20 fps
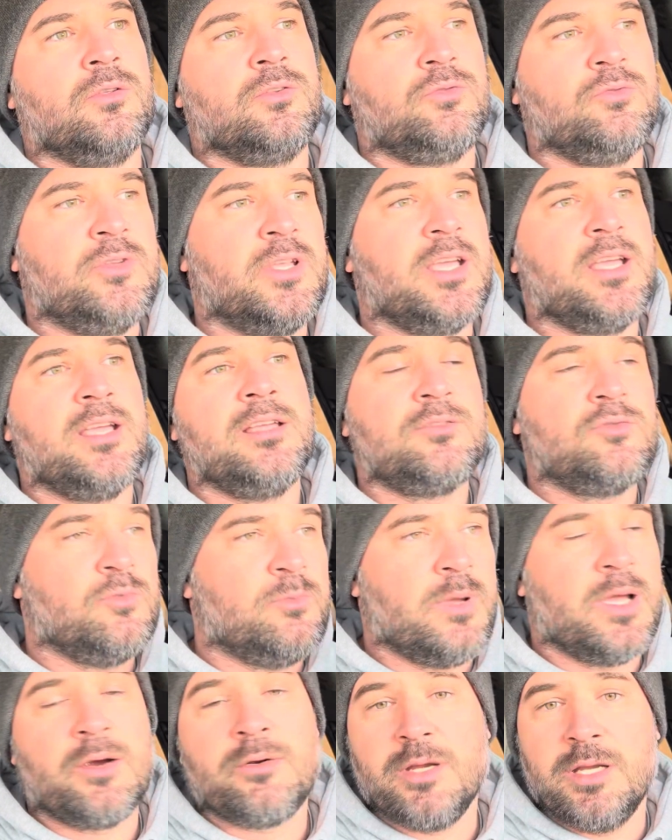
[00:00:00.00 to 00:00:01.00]
date, to
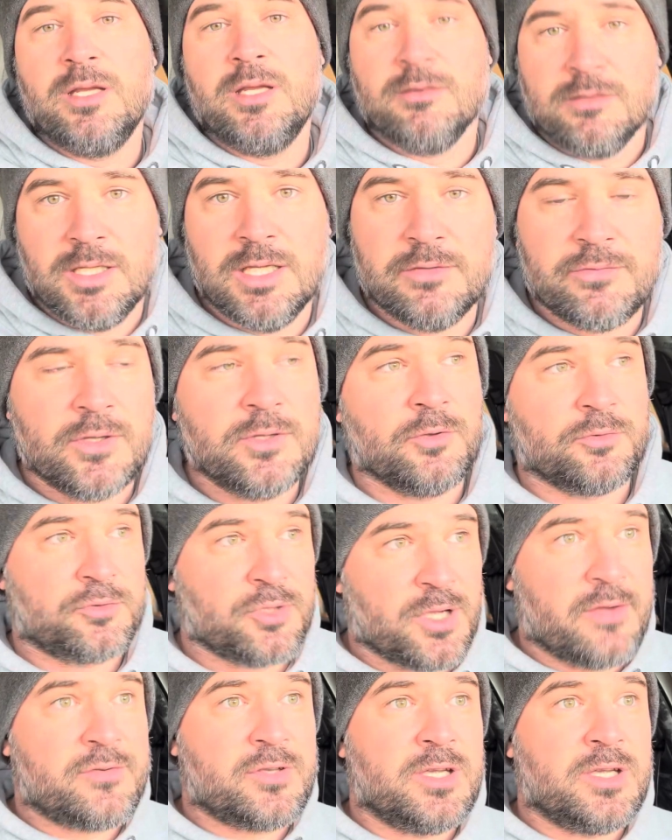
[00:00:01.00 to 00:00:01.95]
marry even, or to have